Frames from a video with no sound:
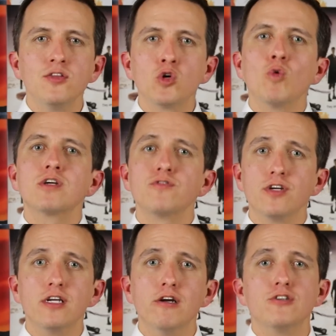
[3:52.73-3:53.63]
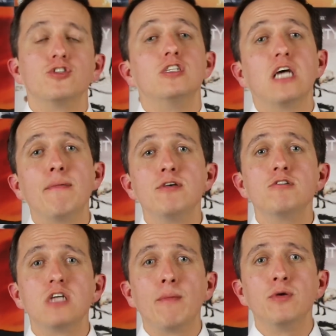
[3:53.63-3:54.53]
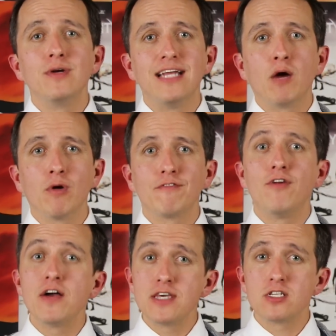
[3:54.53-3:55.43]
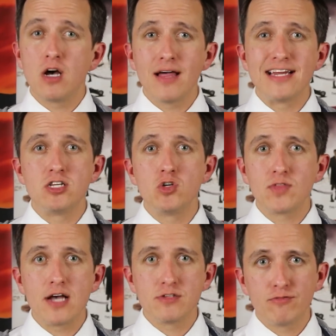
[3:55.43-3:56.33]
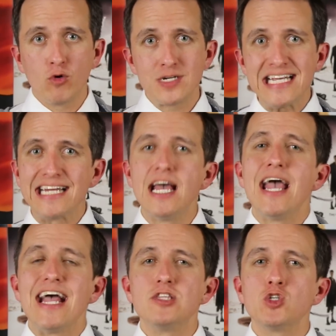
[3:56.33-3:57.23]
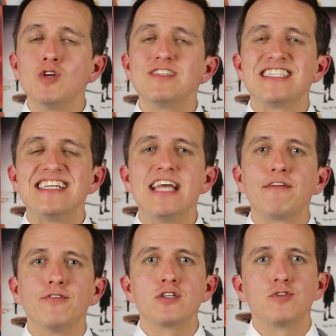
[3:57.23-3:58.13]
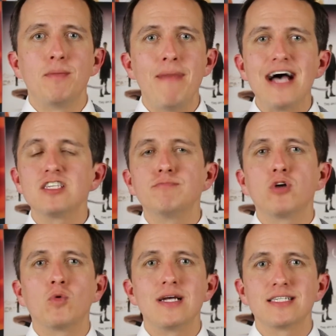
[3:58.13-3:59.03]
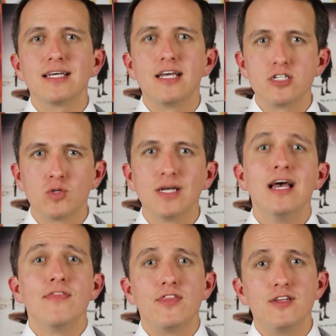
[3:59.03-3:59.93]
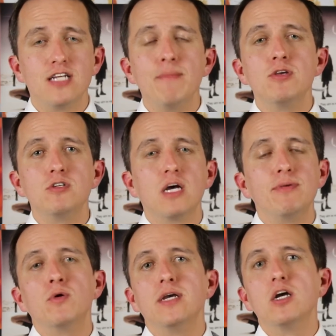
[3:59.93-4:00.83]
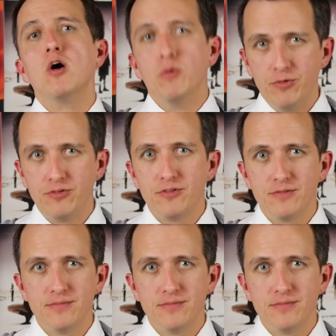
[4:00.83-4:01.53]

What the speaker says: In the works for years, the WWE Network finally saw light in 2014 and serves as a Netflix for the massive pro wrestling history that the WWE owns.